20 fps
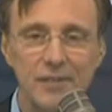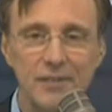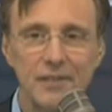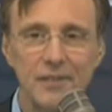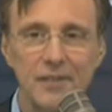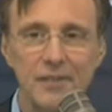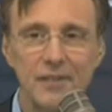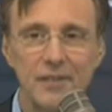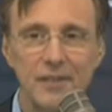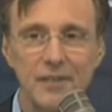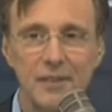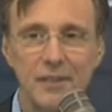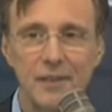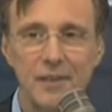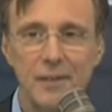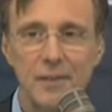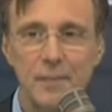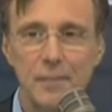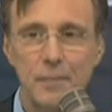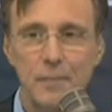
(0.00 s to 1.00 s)

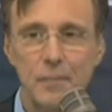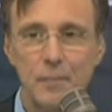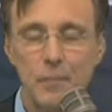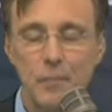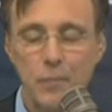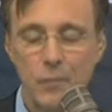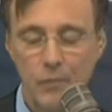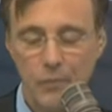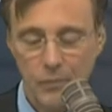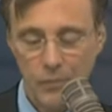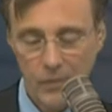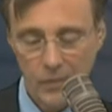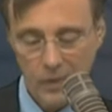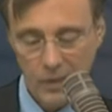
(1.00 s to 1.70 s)
Nothing is said.